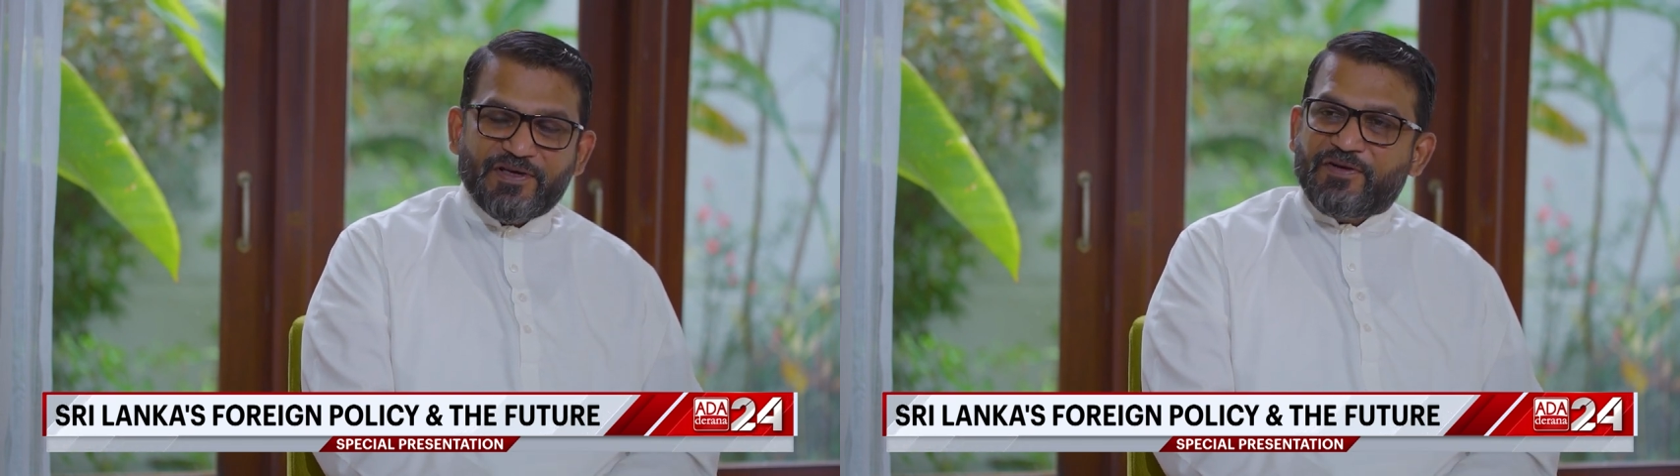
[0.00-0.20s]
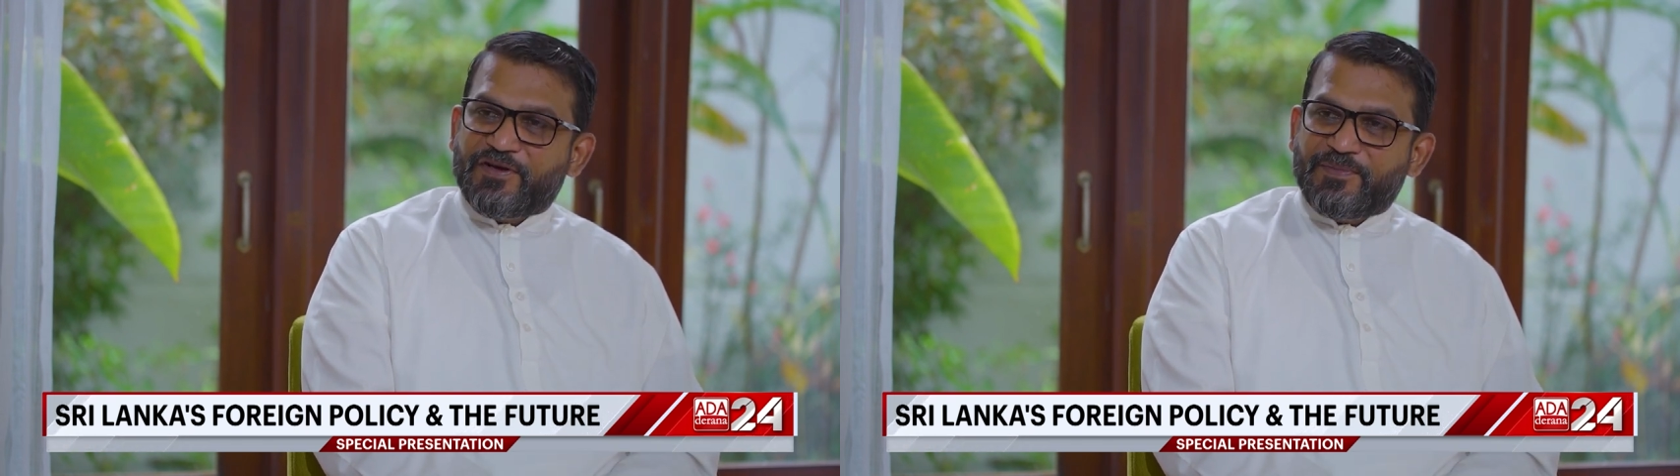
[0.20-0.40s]

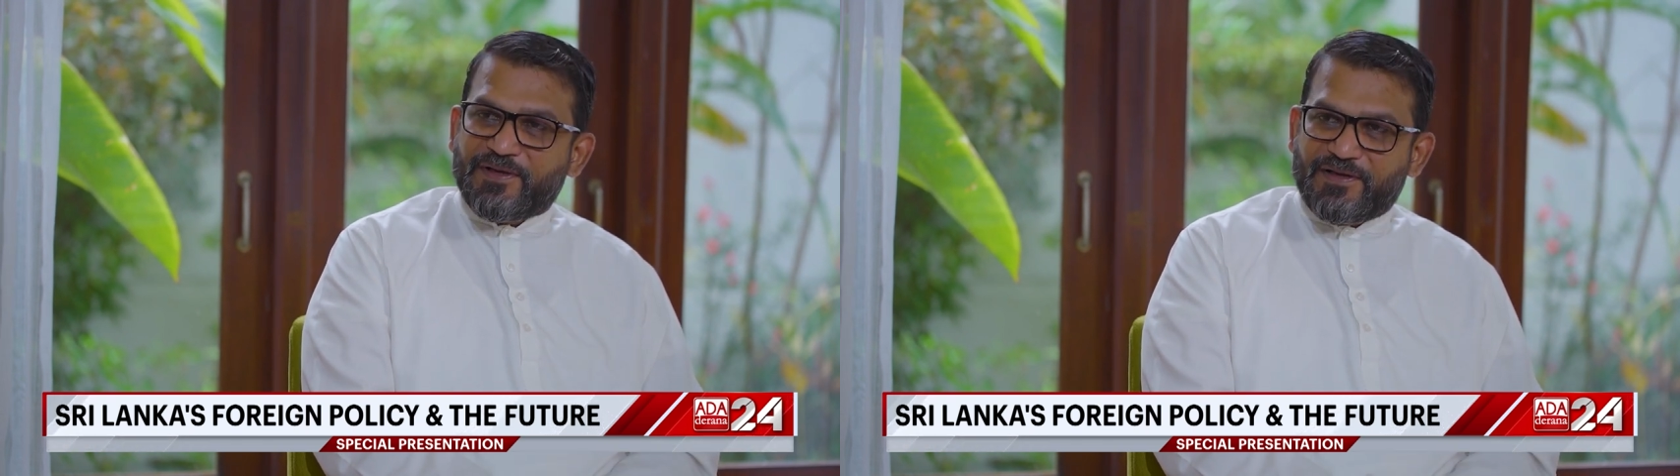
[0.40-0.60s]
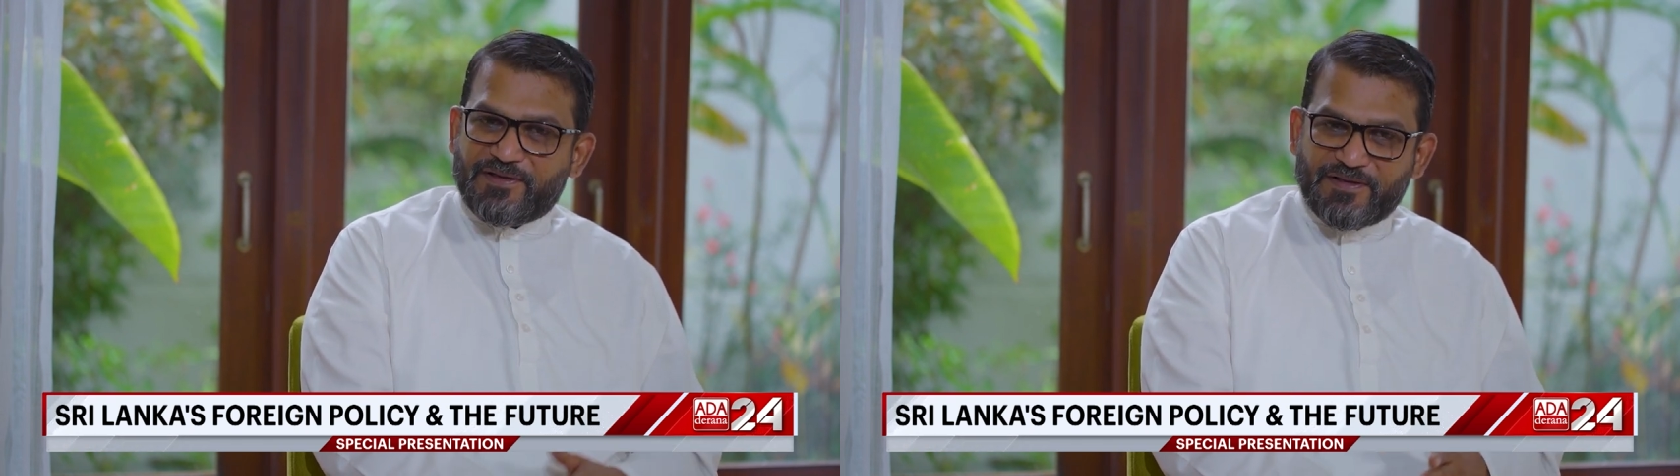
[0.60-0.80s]

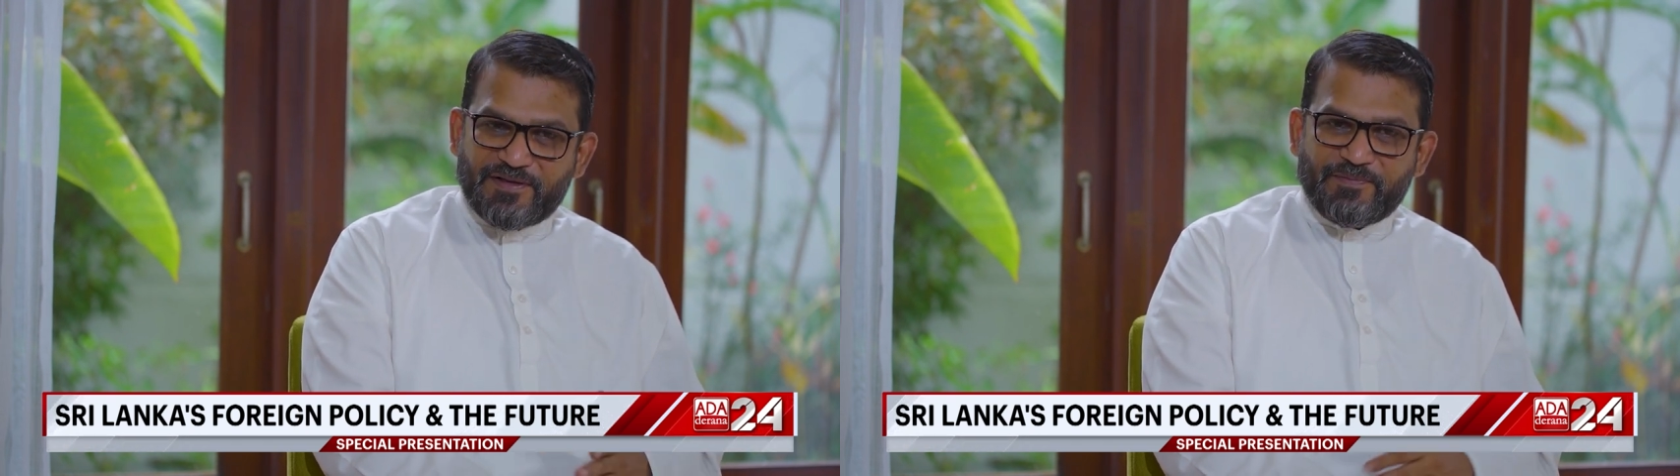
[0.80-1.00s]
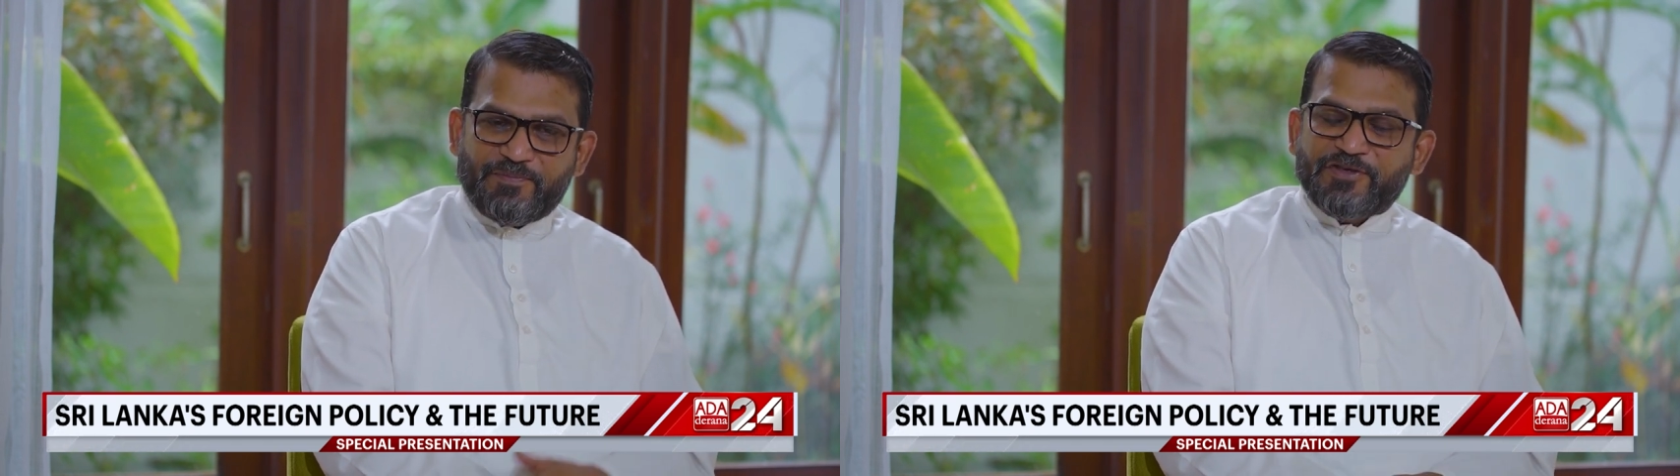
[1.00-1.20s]
economic
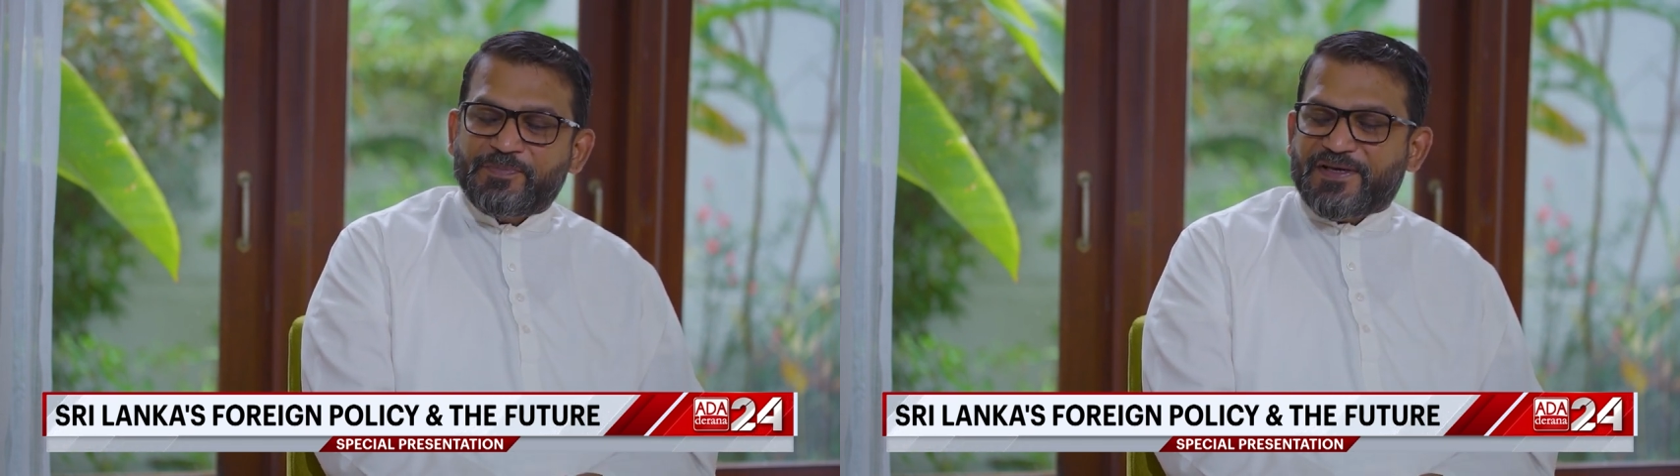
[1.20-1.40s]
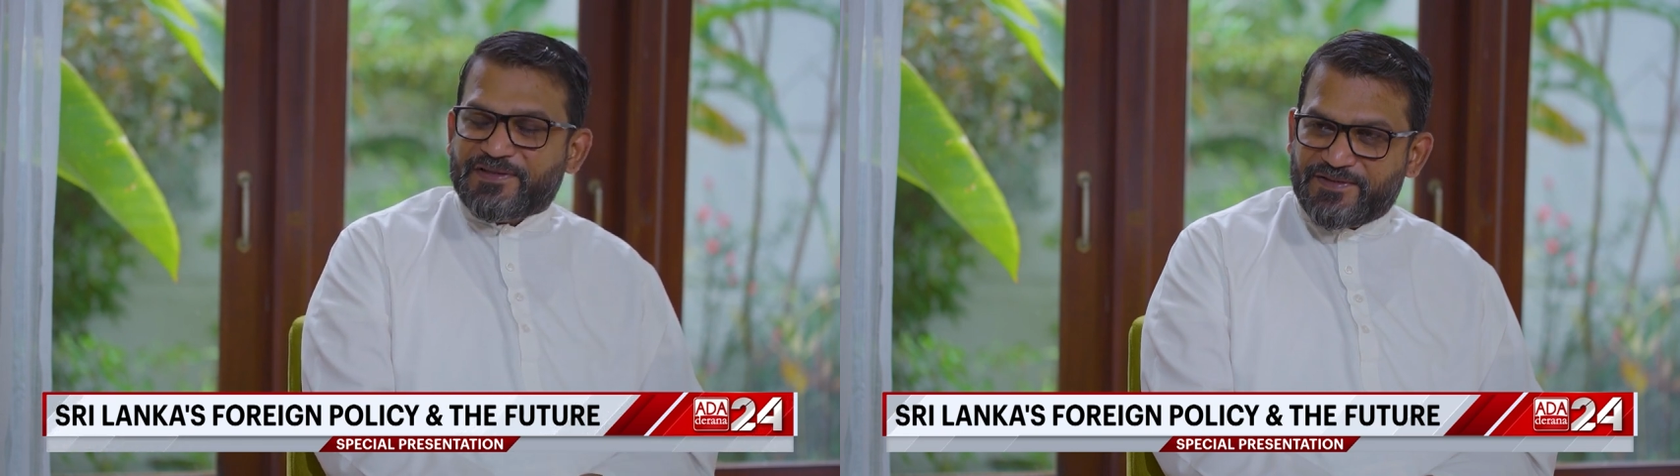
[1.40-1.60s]

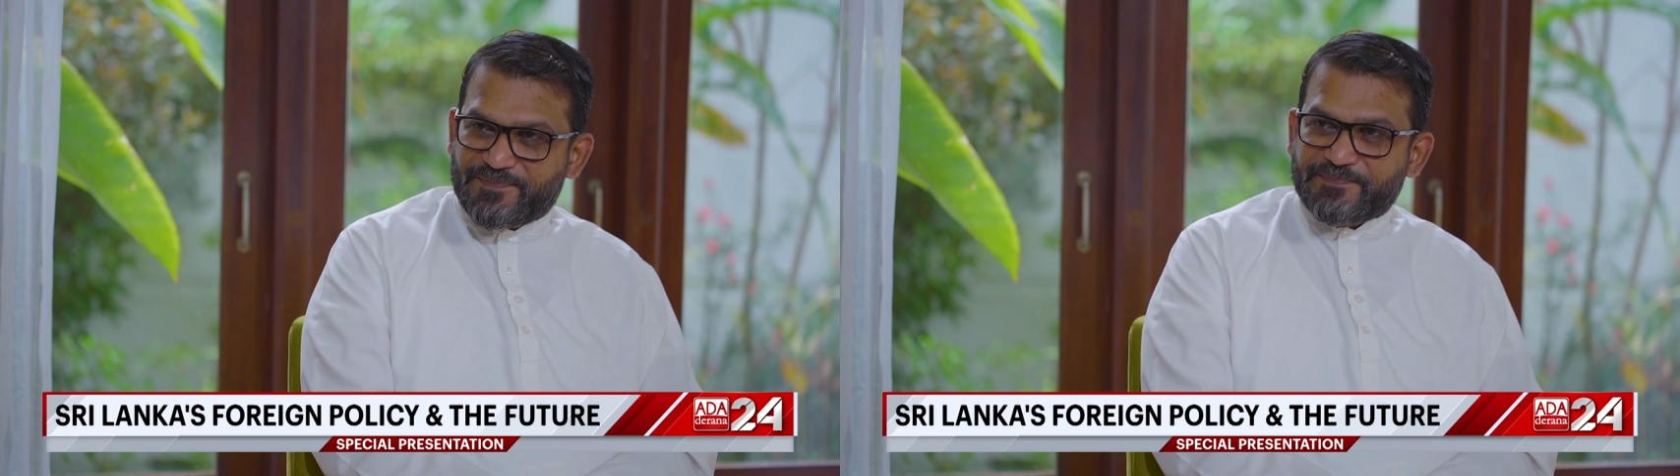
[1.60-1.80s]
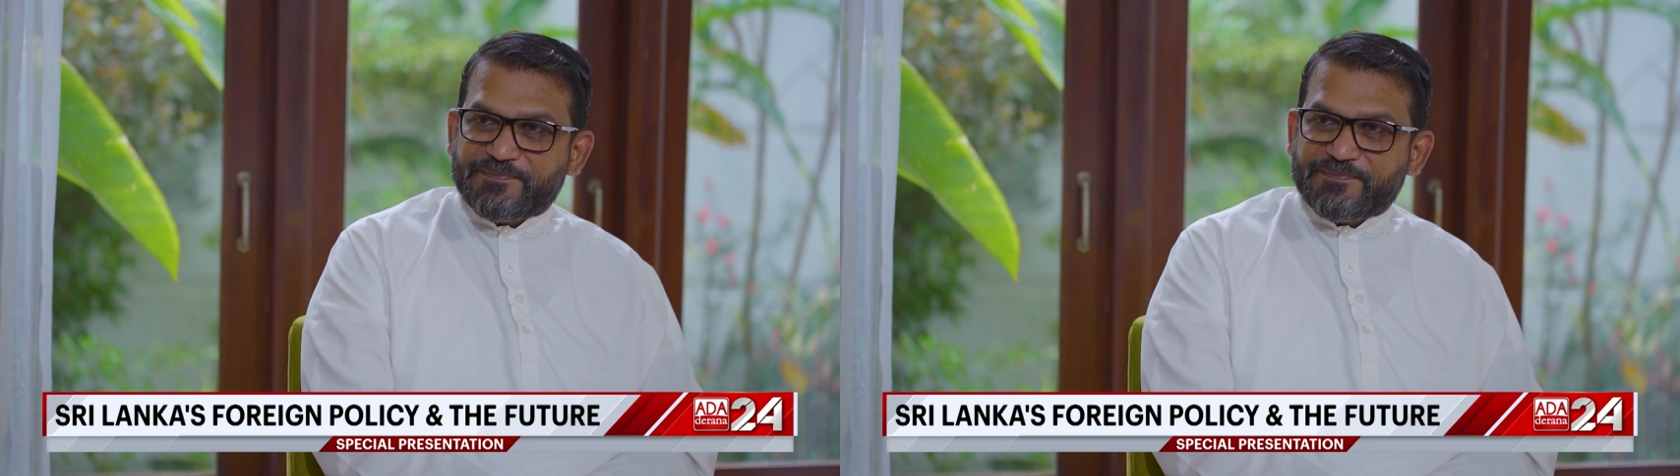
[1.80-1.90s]
prospects.